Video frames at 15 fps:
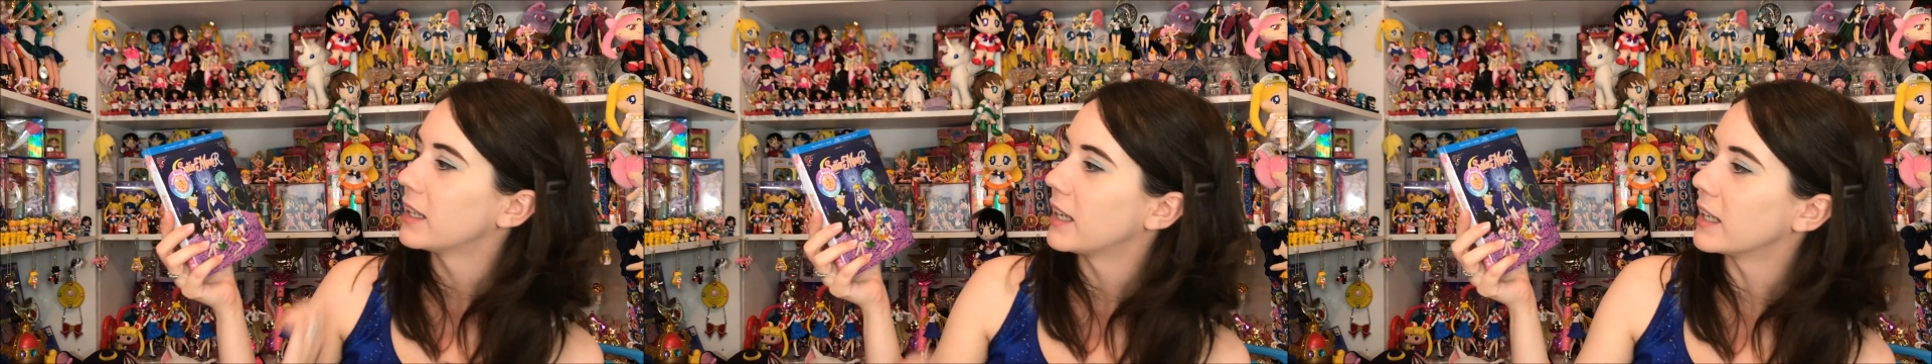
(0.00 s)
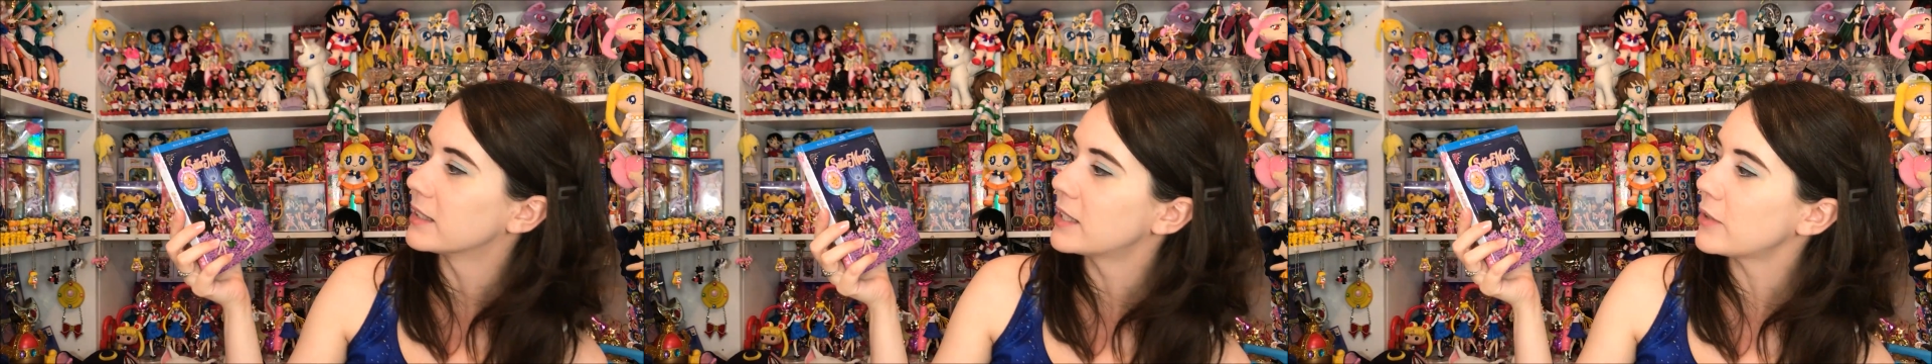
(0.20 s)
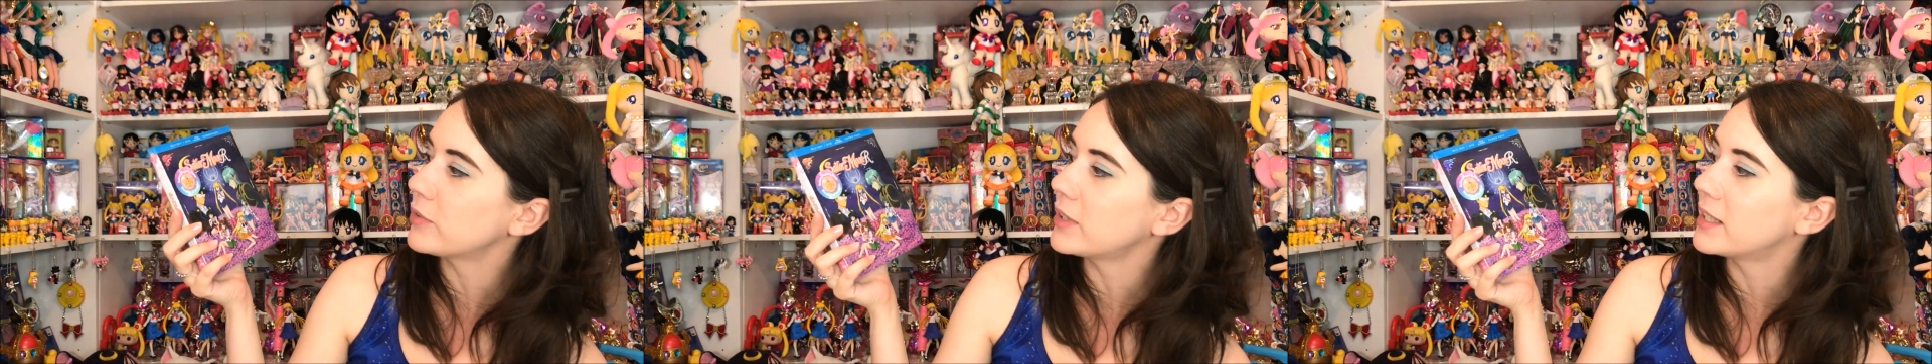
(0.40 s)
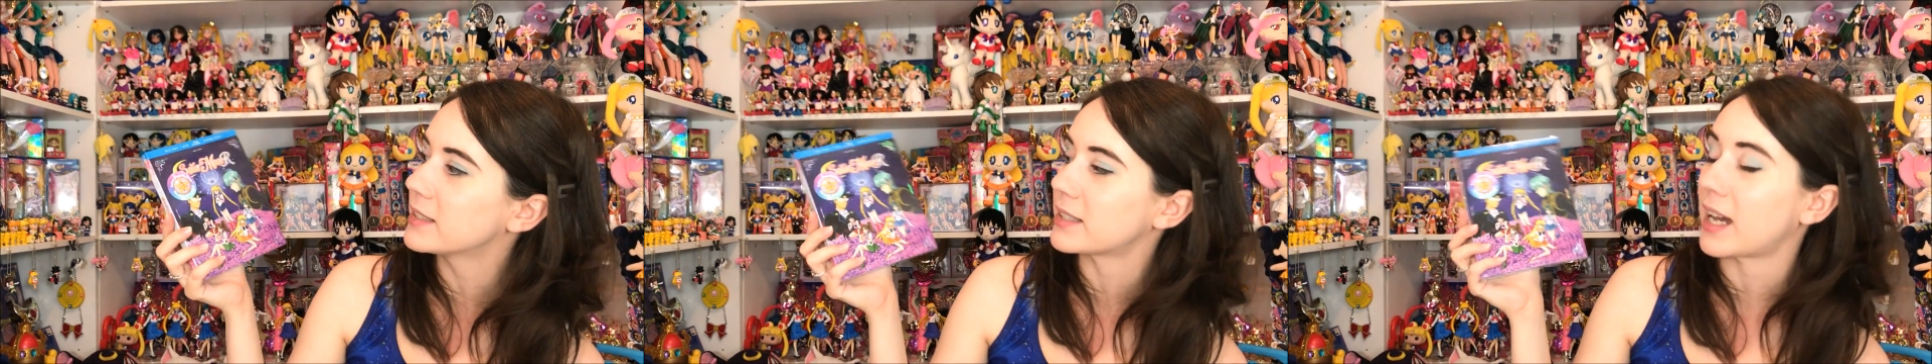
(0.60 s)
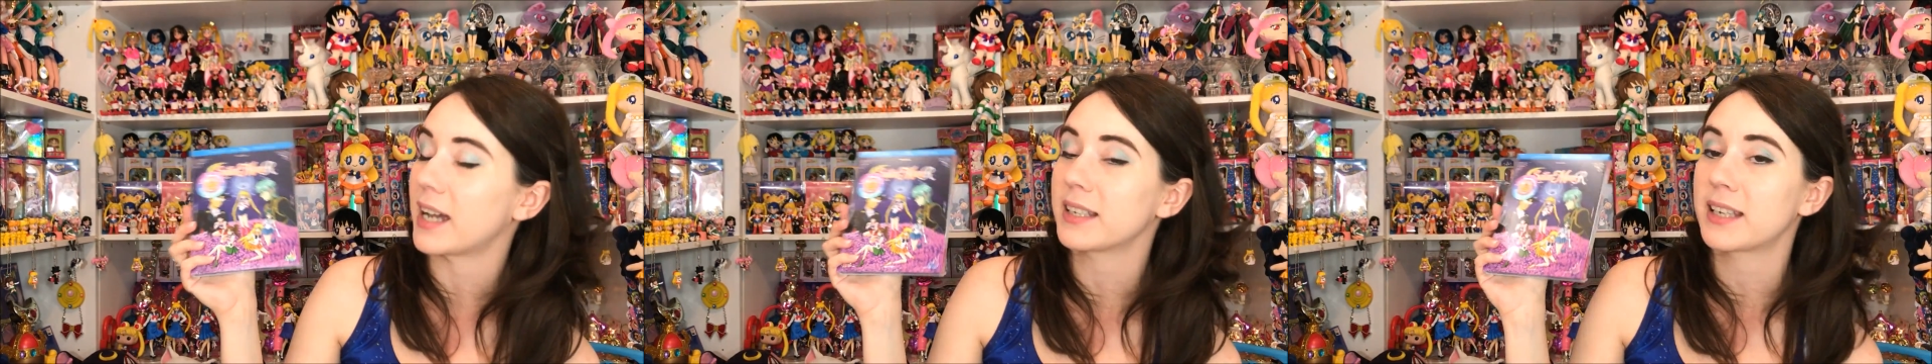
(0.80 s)
It definitely
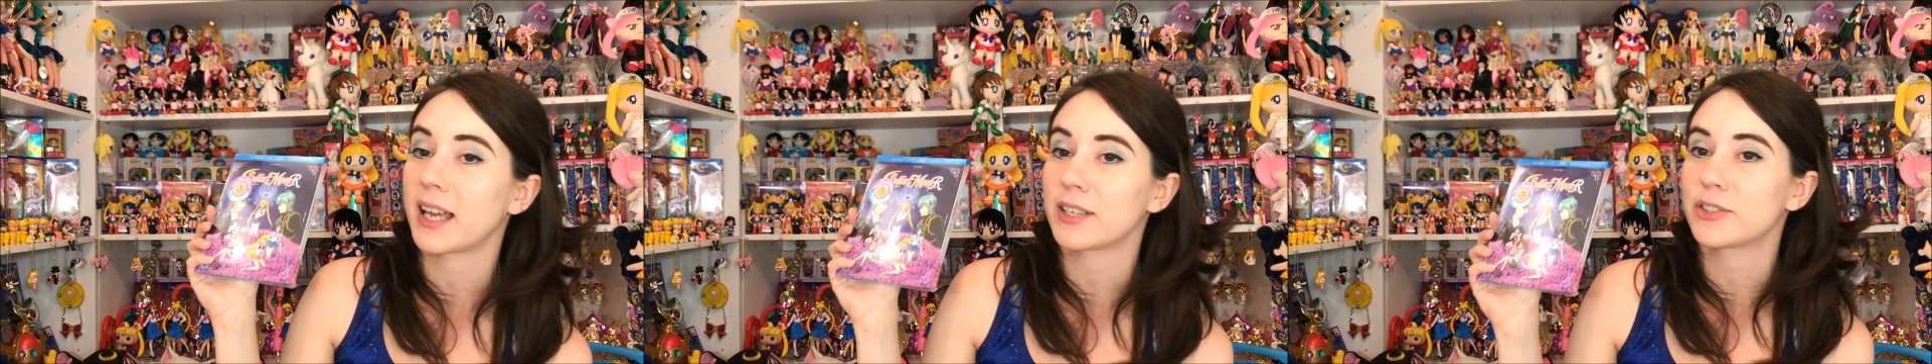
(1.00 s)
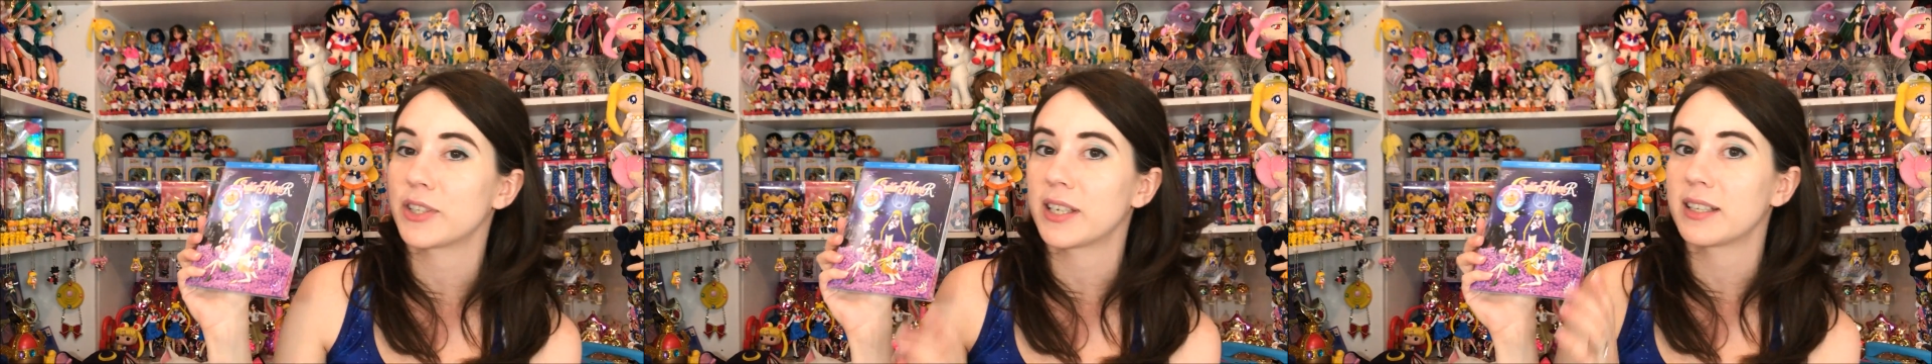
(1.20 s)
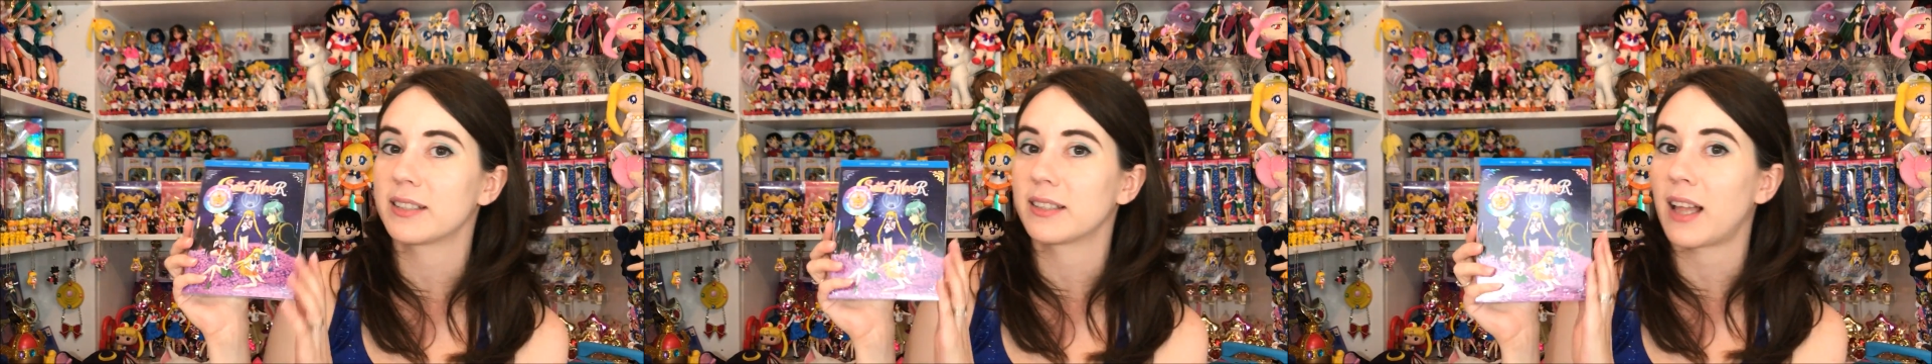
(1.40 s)
is eye-catching.